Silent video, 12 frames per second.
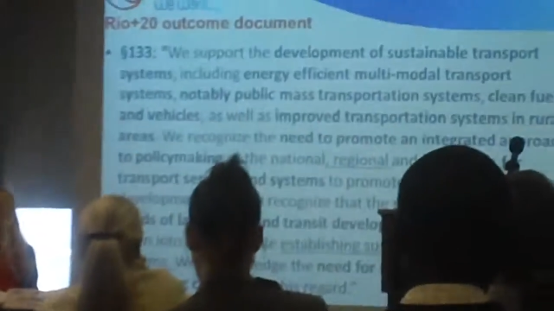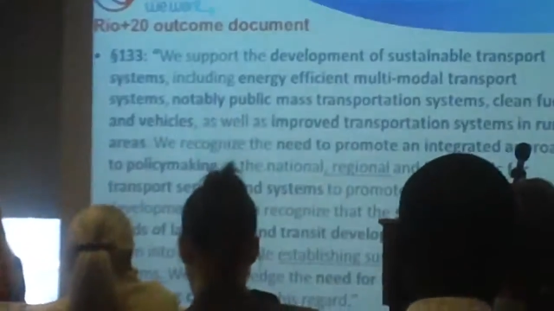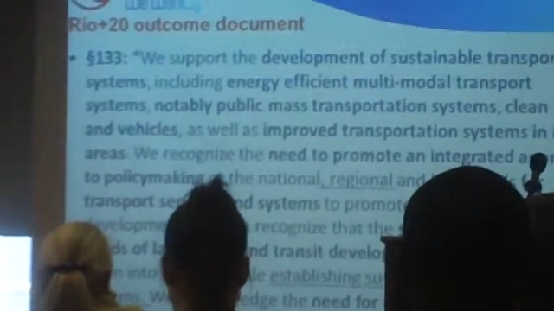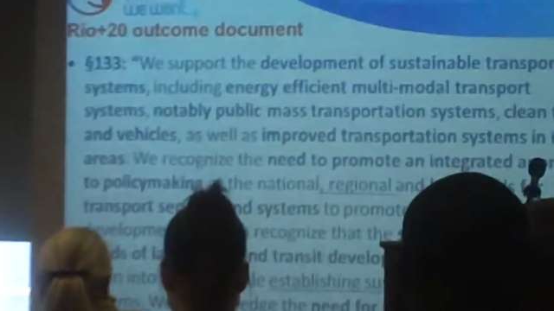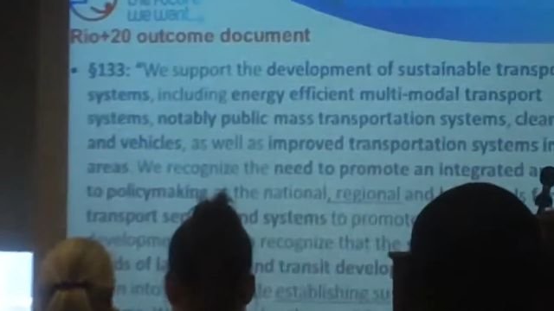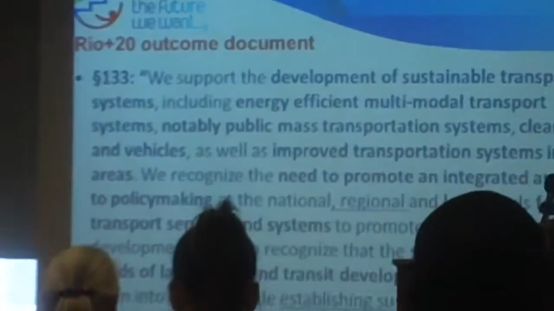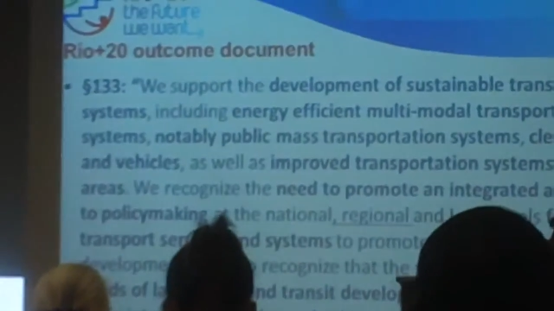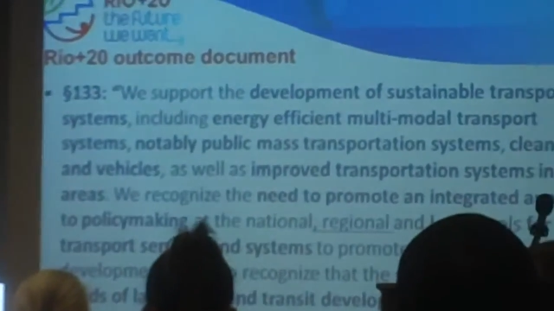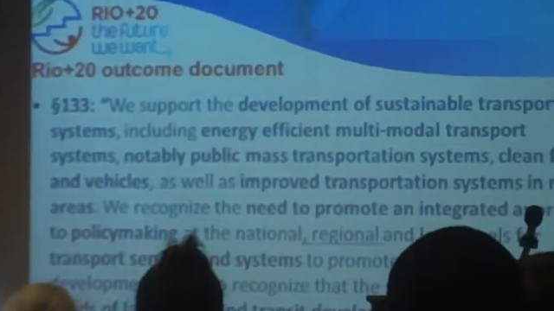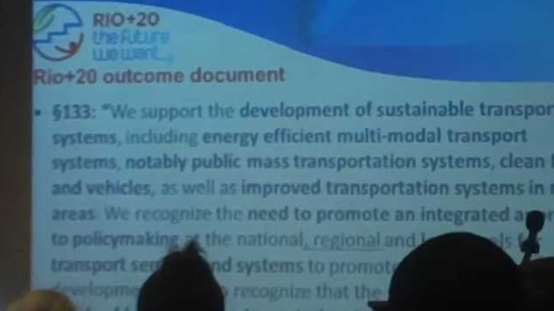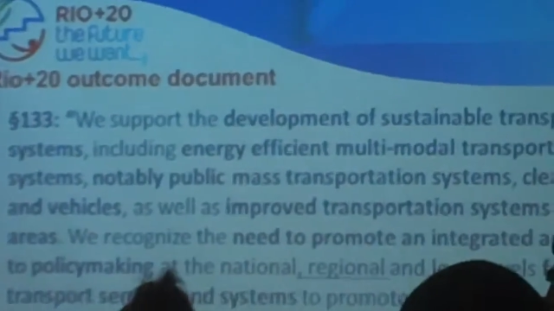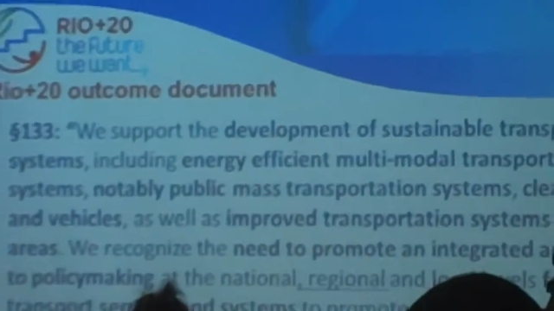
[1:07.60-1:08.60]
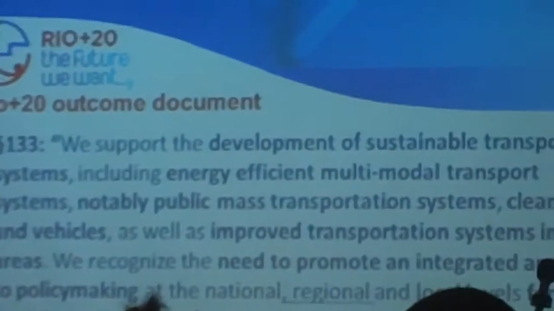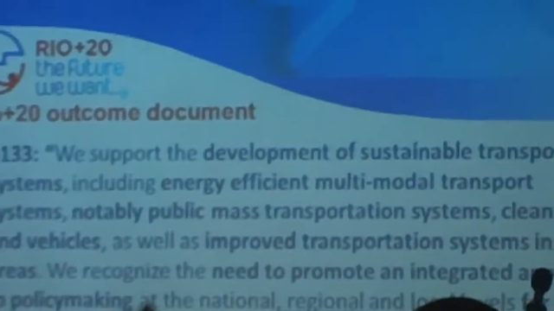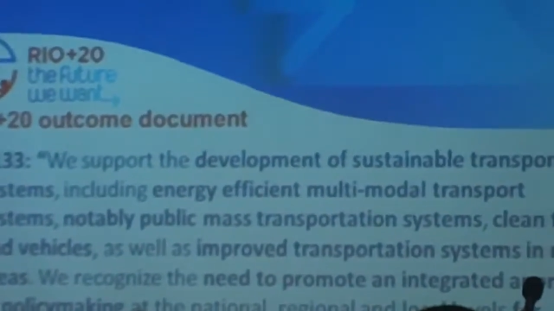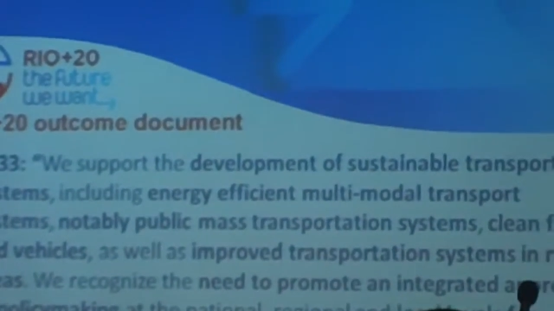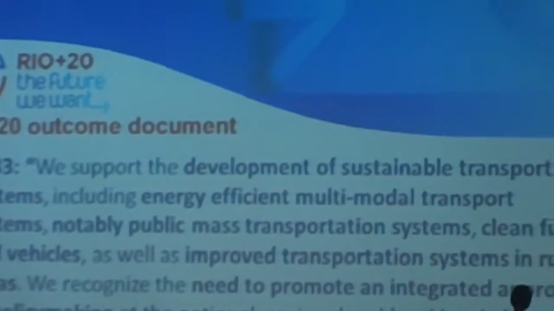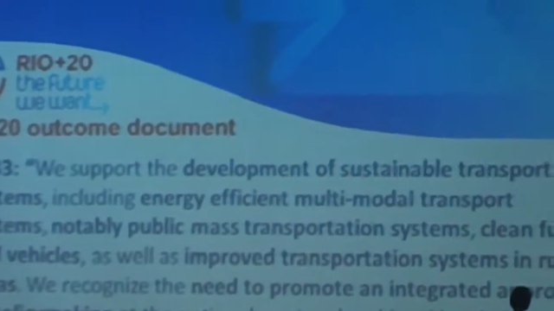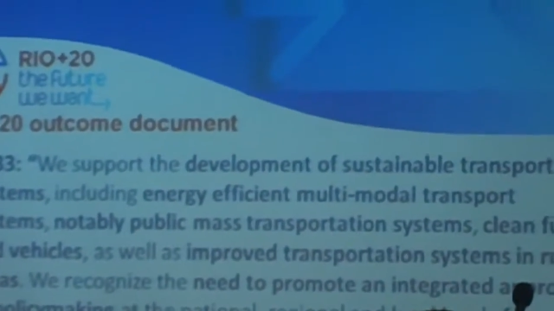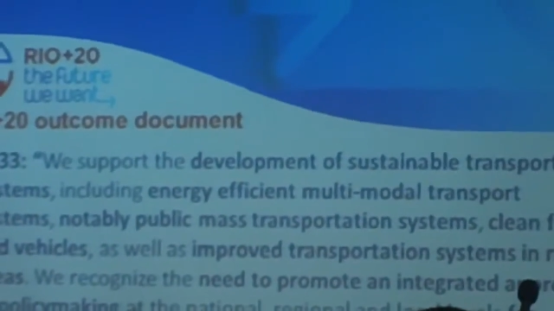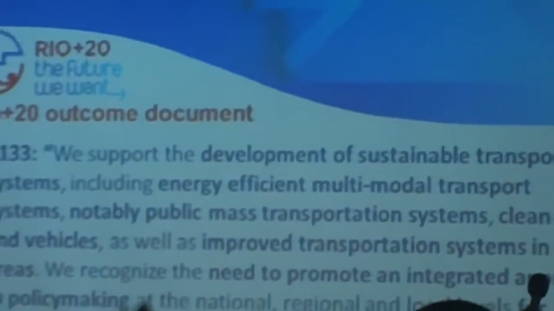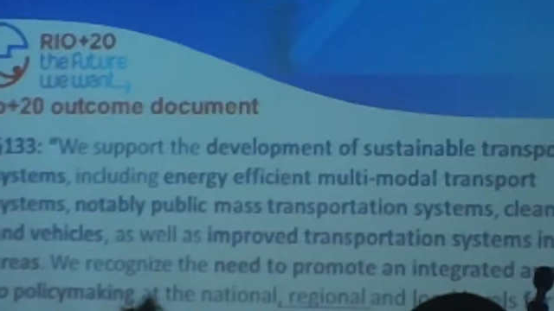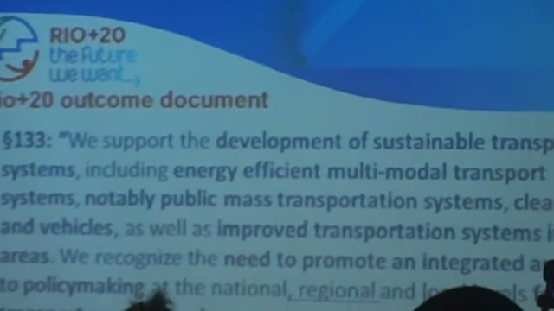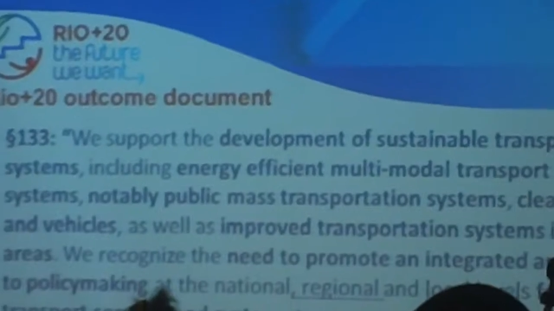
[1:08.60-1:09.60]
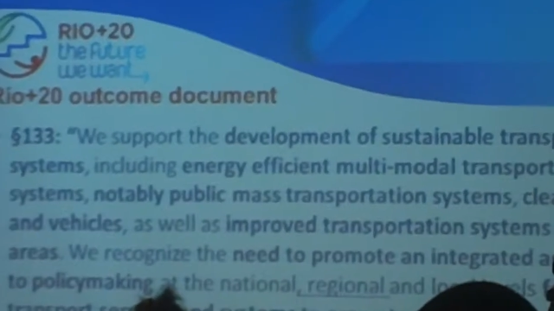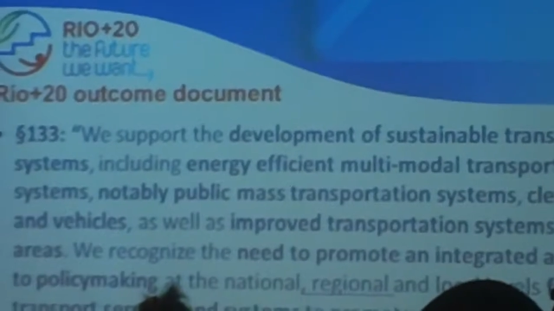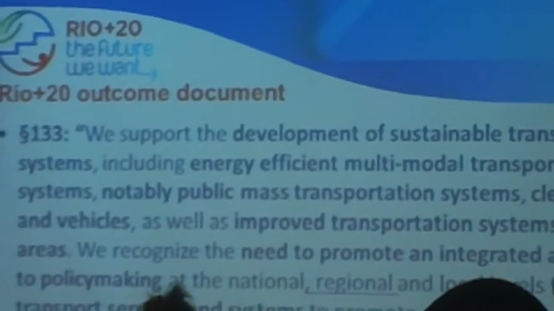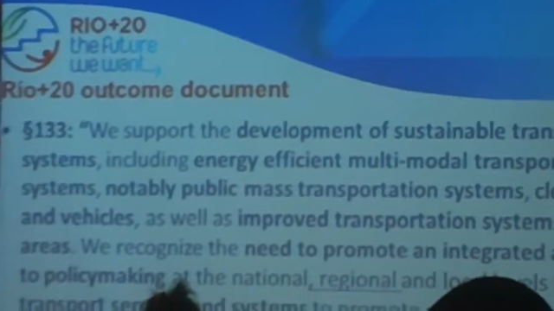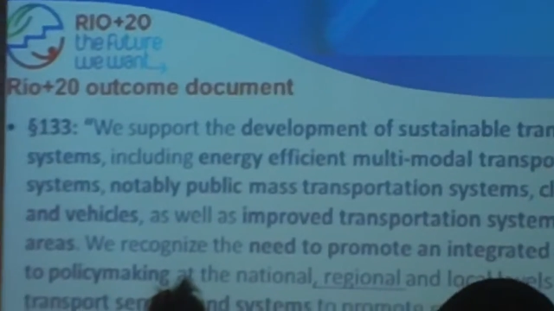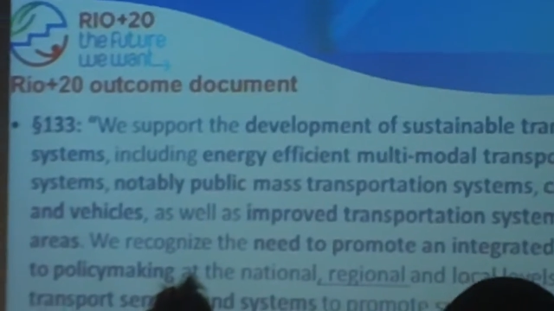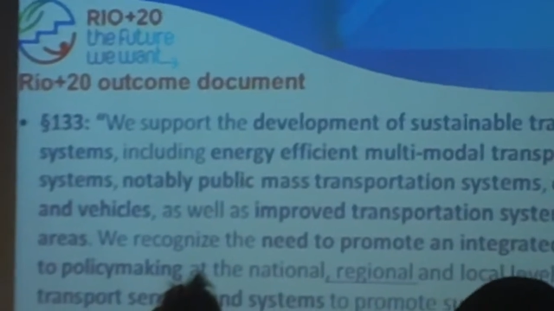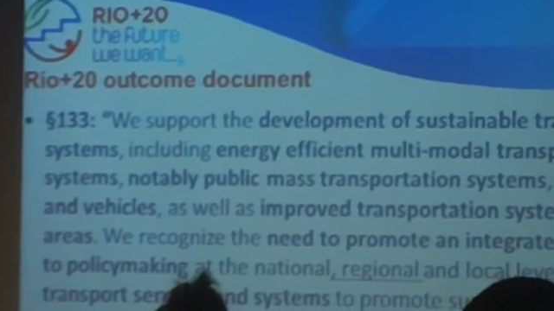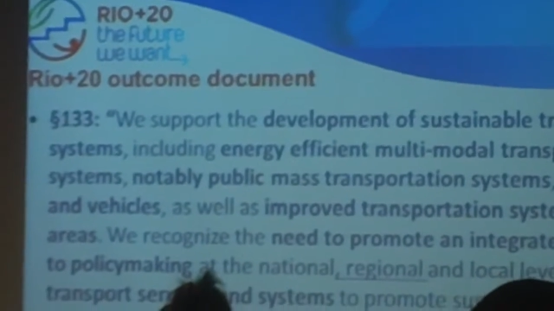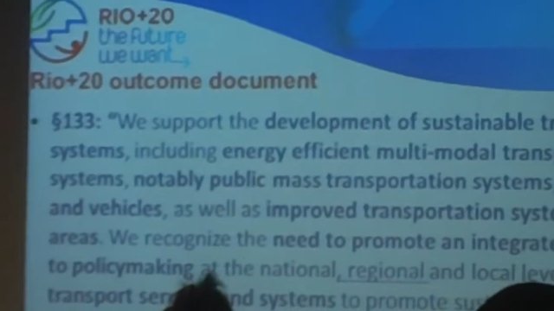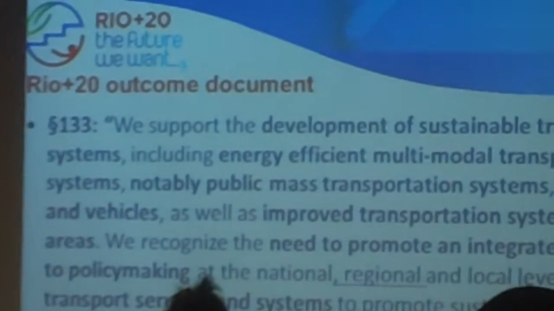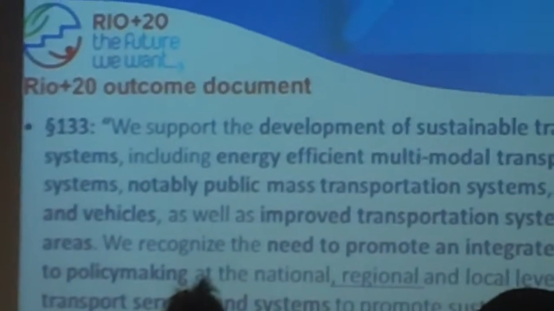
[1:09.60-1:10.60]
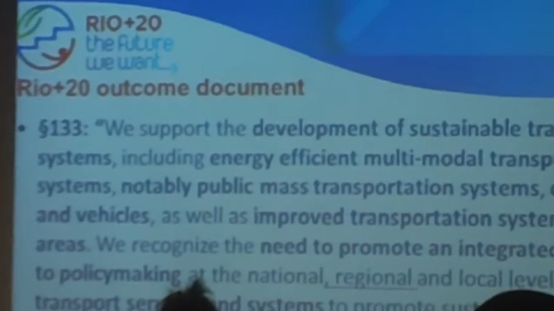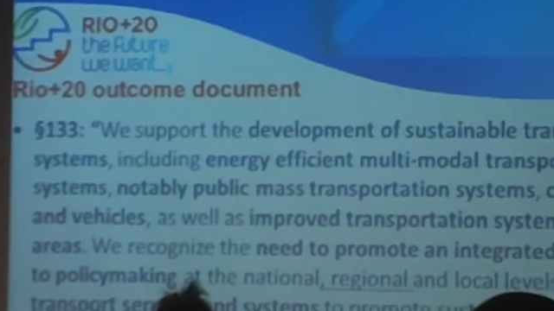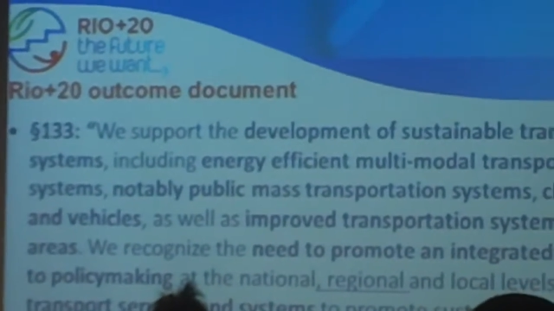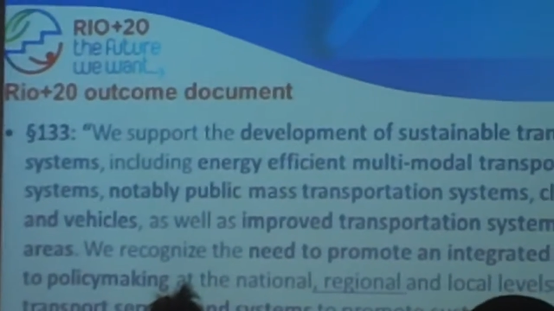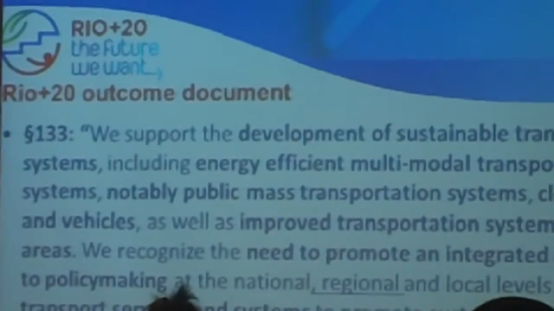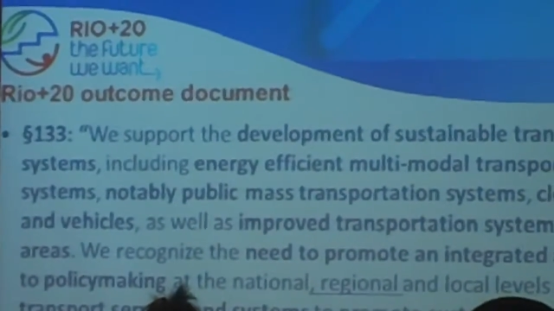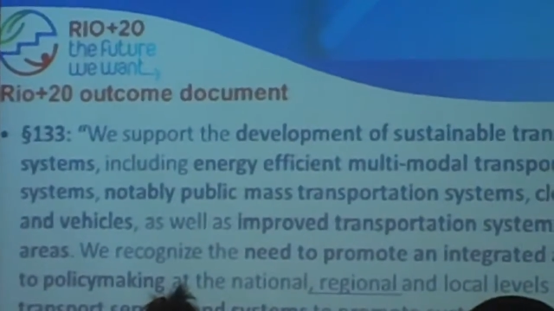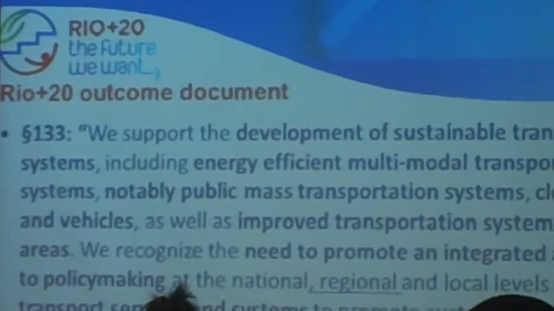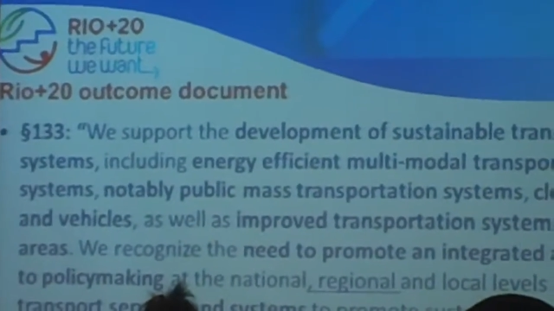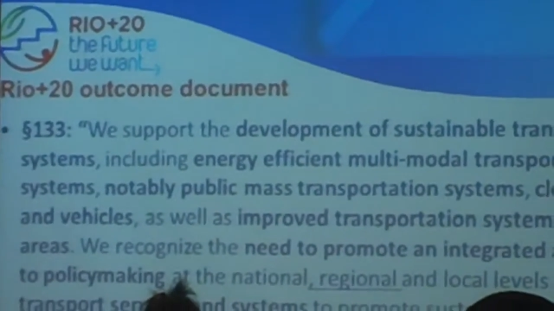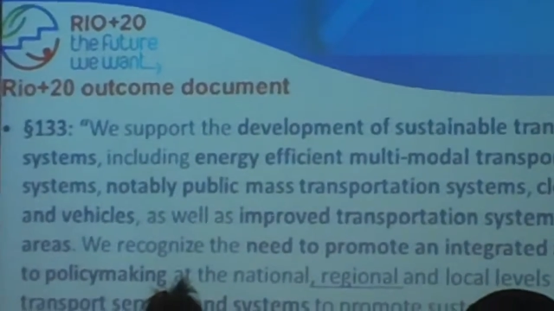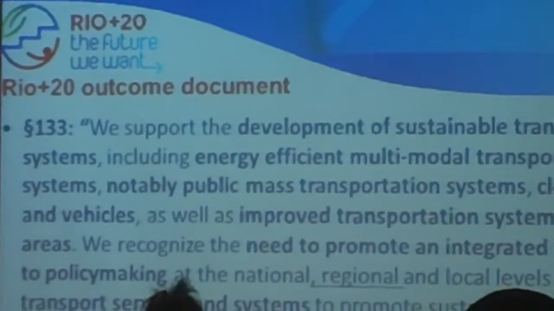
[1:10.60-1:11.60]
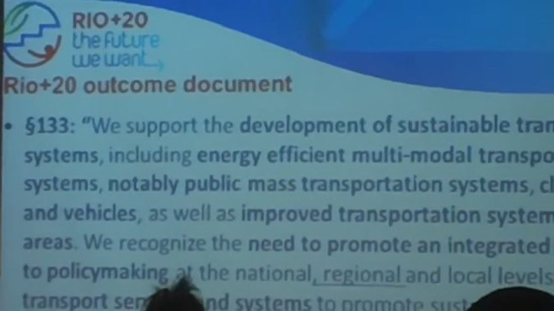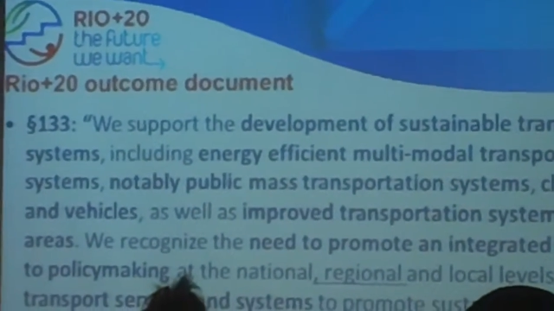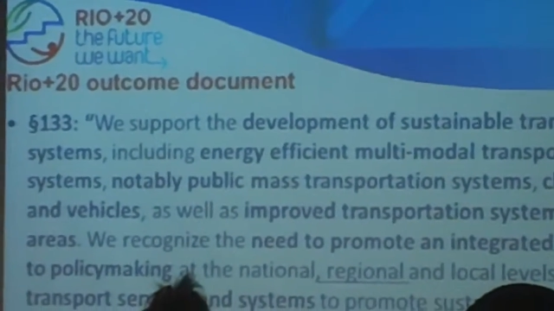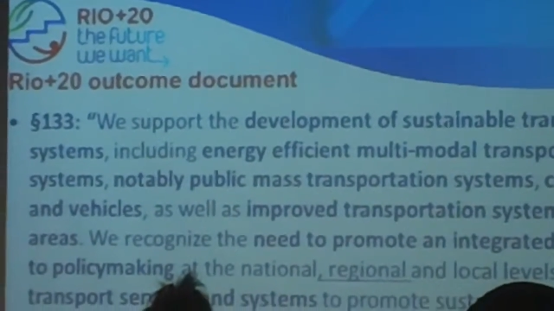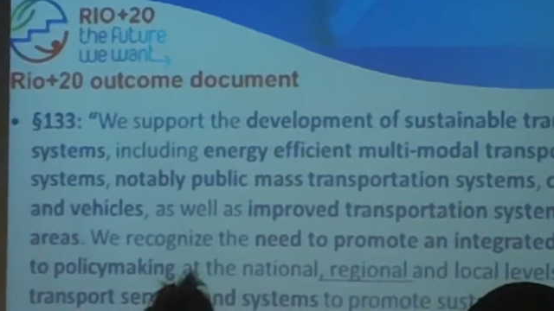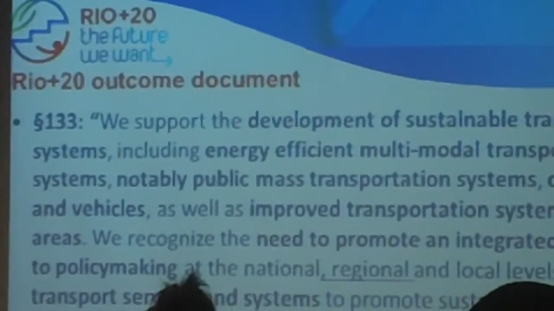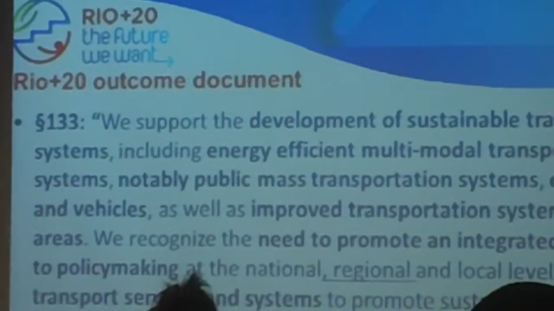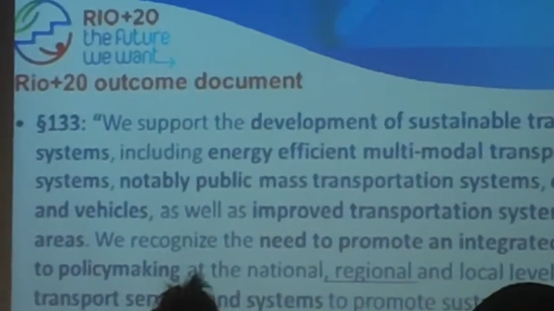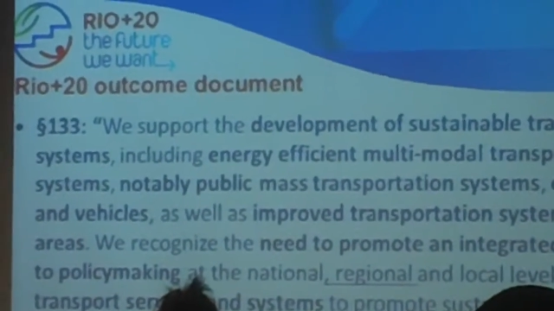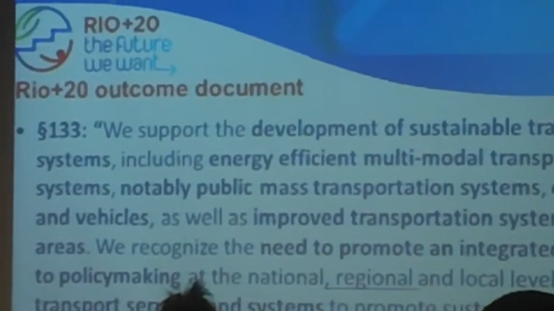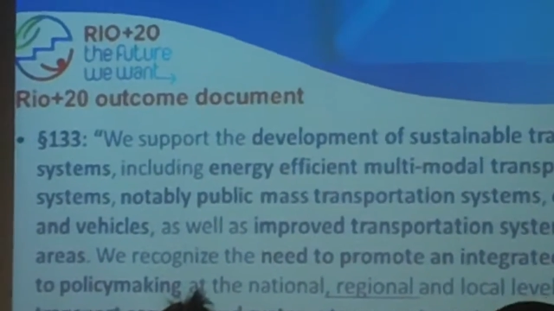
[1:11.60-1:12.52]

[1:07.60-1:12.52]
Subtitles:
No face is visible, so there are no lips to read.